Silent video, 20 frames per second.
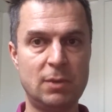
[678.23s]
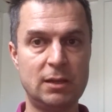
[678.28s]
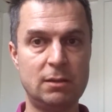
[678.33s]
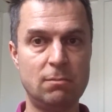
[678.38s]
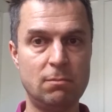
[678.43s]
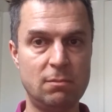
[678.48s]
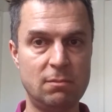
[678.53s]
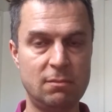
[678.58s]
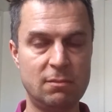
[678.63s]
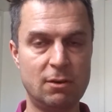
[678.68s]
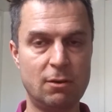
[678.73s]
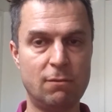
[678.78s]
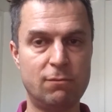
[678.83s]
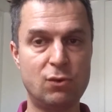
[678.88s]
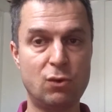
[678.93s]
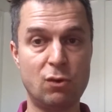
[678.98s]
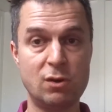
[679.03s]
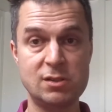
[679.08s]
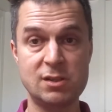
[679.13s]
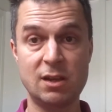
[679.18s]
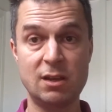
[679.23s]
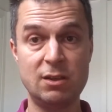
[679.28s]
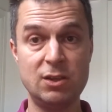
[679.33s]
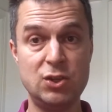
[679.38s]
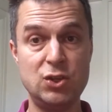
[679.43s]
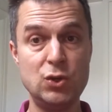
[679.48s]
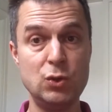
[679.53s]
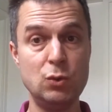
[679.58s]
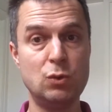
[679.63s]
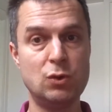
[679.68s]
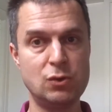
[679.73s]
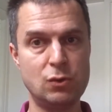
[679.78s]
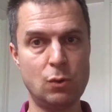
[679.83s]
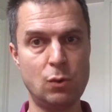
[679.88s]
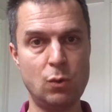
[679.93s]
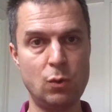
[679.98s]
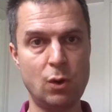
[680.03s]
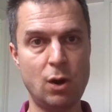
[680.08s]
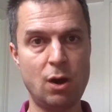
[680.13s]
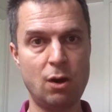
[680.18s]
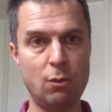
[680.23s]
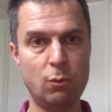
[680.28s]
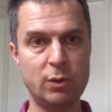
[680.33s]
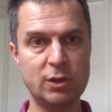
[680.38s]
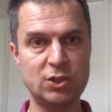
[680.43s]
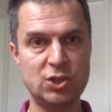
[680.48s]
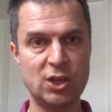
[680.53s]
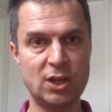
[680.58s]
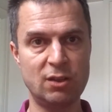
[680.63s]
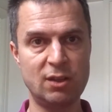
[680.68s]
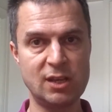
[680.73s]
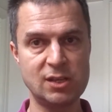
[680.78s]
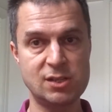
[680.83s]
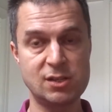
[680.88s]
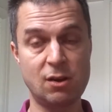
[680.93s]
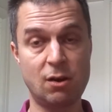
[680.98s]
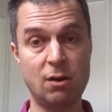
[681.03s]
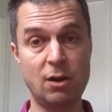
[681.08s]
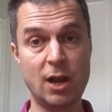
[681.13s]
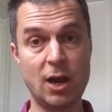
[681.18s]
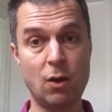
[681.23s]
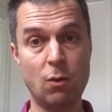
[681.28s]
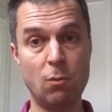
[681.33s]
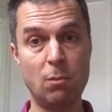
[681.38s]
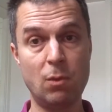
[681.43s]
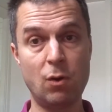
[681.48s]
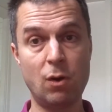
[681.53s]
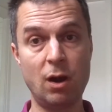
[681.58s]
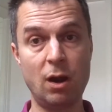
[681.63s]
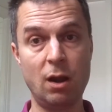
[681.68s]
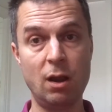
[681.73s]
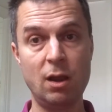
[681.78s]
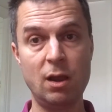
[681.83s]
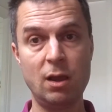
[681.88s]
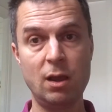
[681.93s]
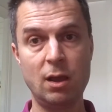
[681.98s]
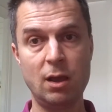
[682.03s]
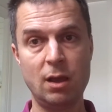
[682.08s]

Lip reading: but of course you who are watching this are now more